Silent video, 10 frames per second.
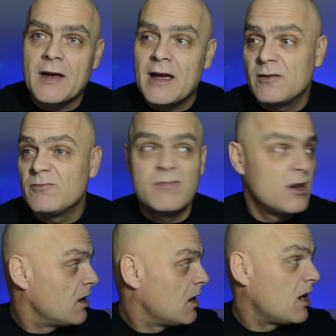and
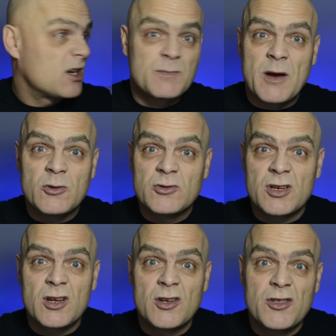I suppose
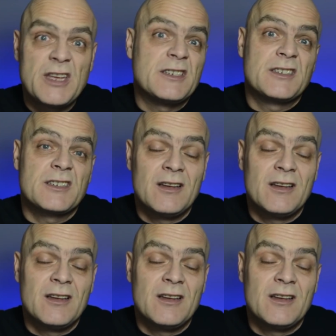this.